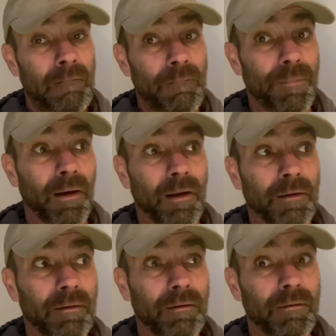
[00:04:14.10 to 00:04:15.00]

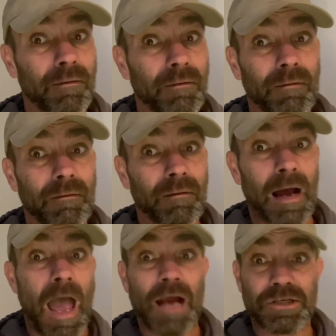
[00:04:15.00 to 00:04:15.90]
but
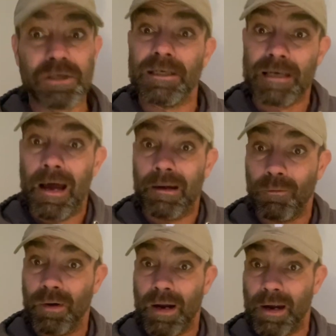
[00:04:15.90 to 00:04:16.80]
I actually got
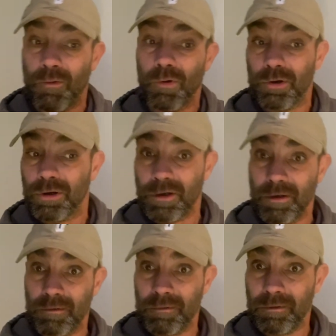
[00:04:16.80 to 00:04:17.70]
what I ordered,
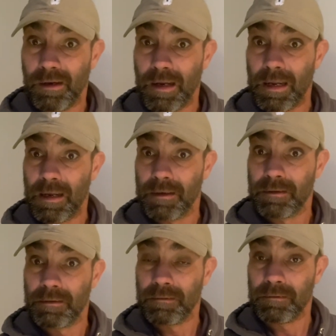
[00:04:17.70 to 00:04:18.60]
and
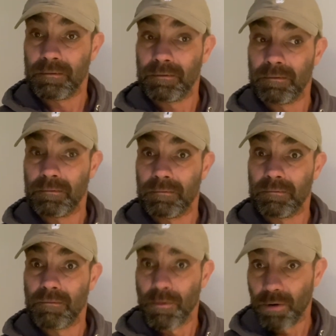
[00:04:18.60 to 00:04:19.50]

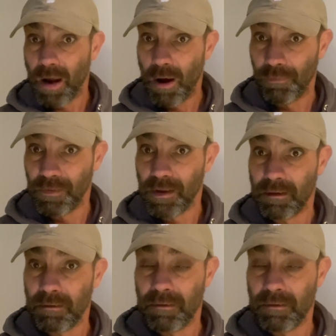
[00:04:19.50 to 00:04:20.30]
they were healthy.